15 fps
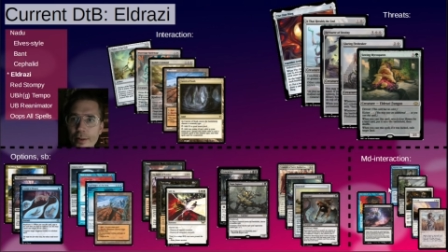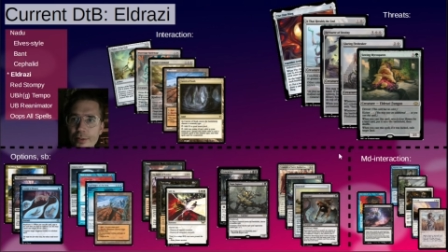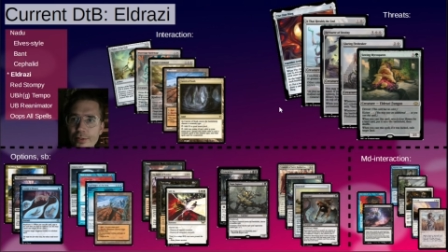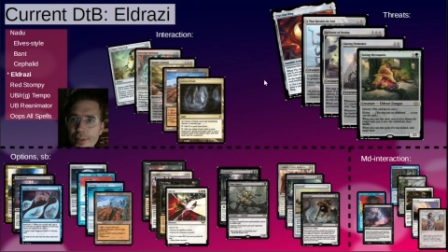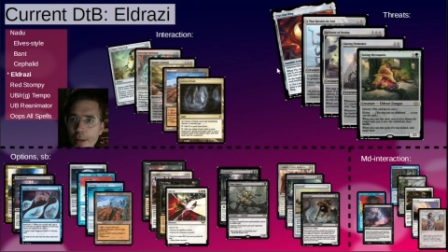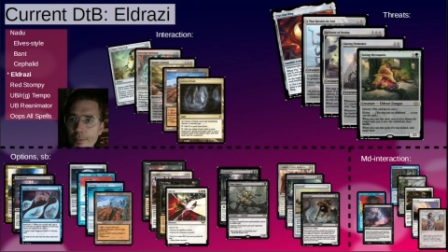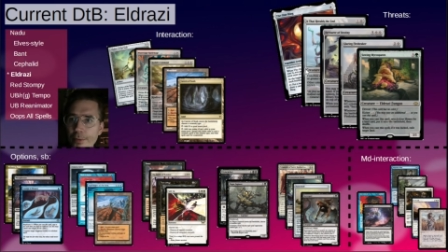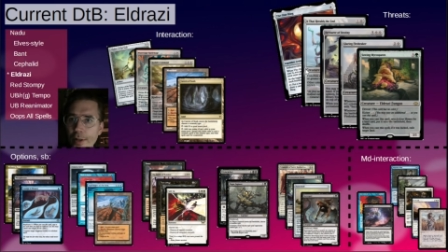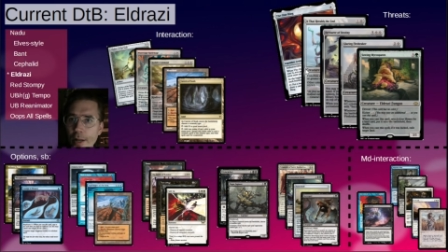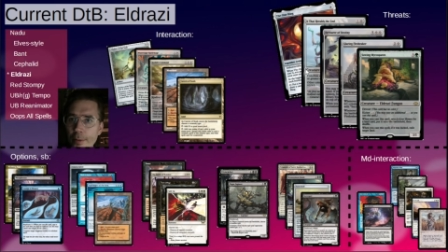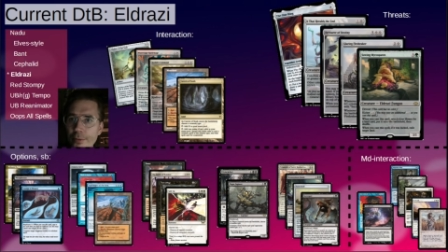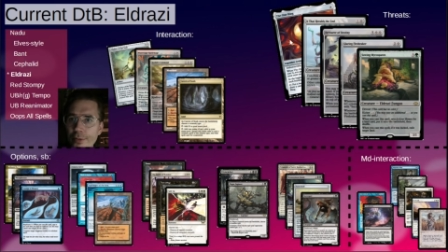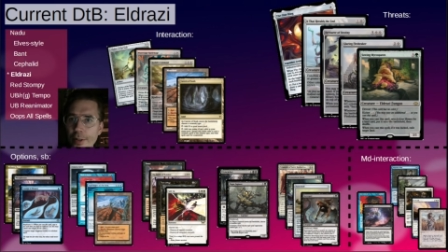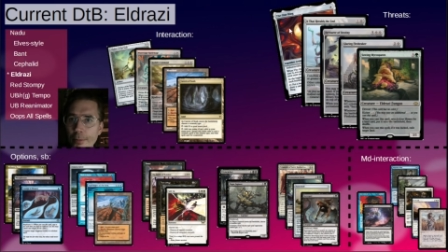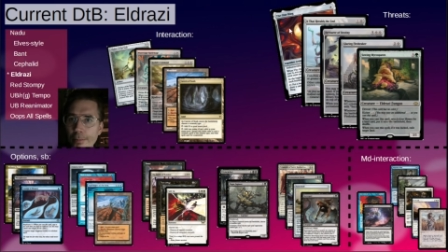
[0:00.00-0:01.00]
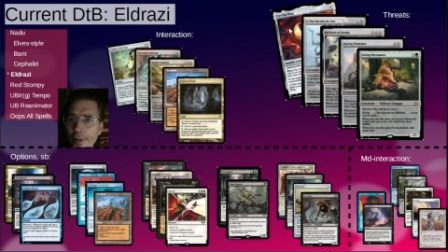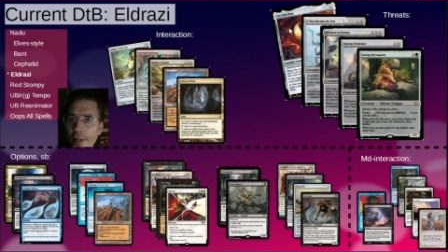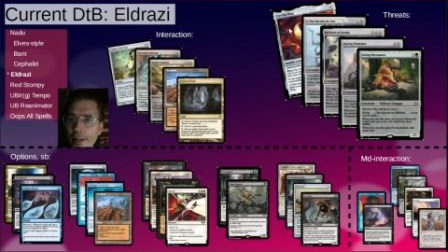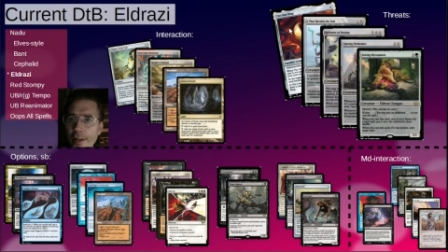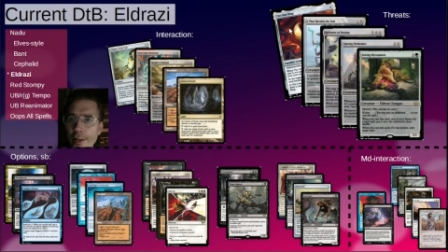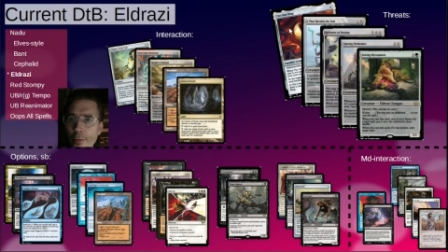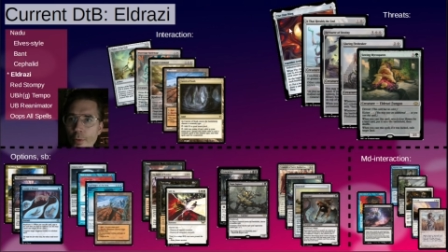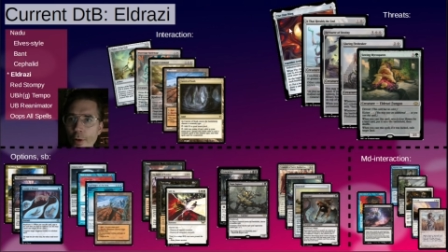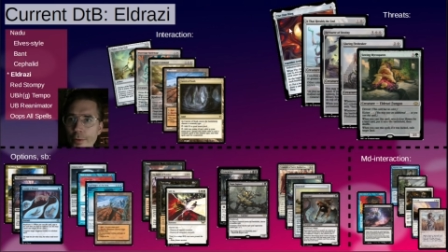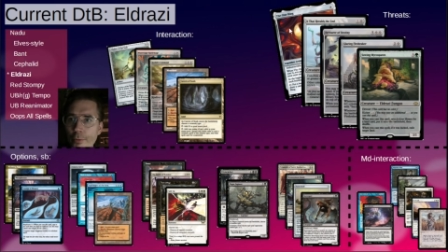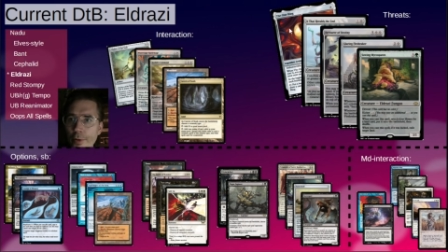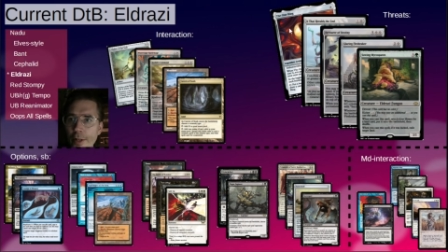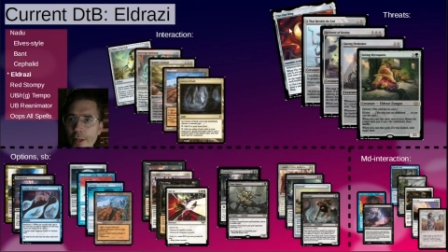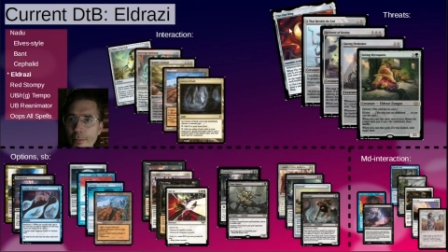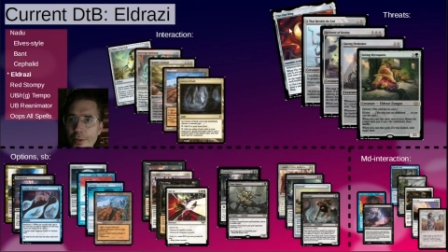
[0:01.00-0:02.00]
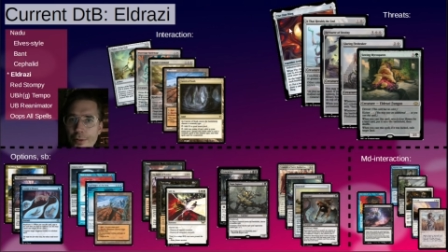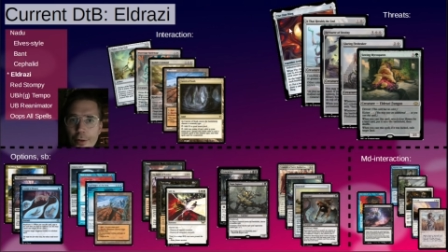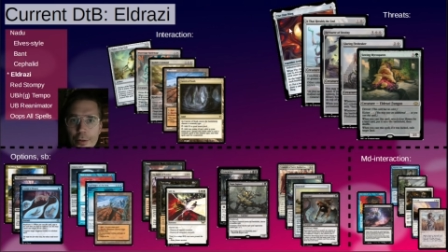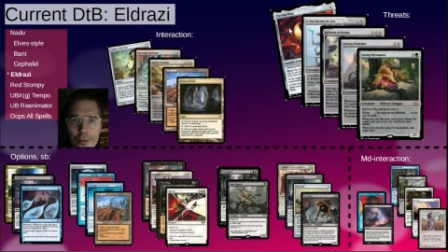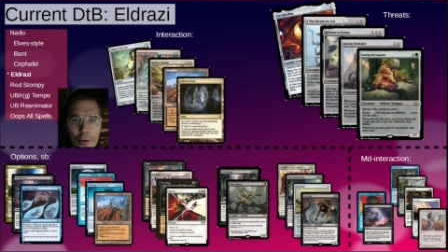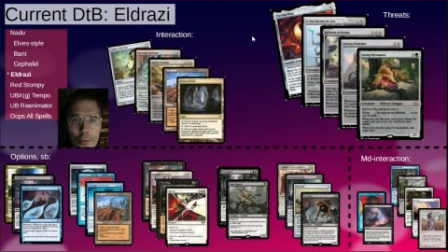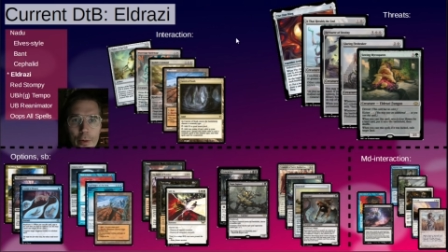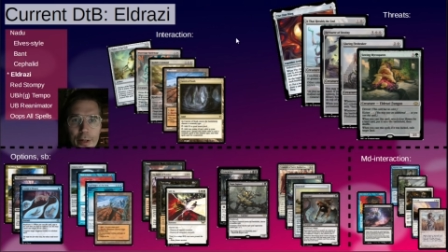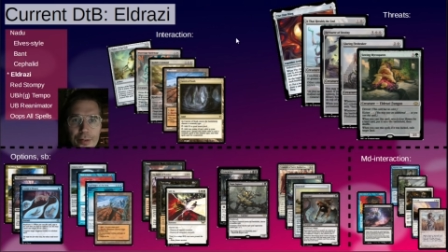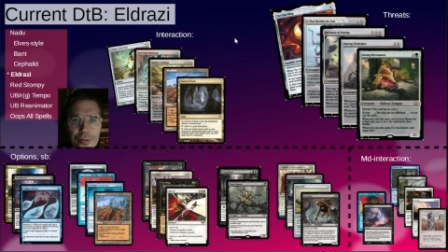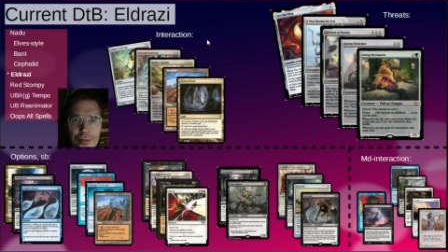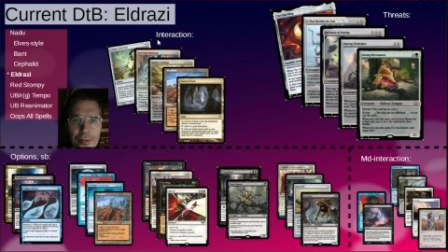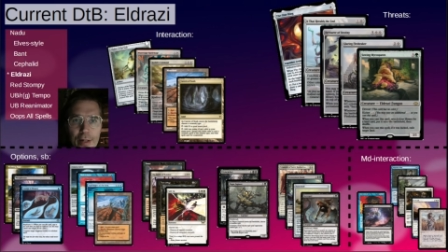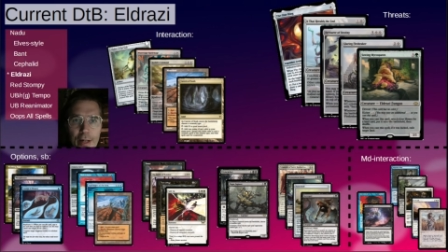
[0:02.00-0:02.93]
Sometimes they play the One Ring, but not always.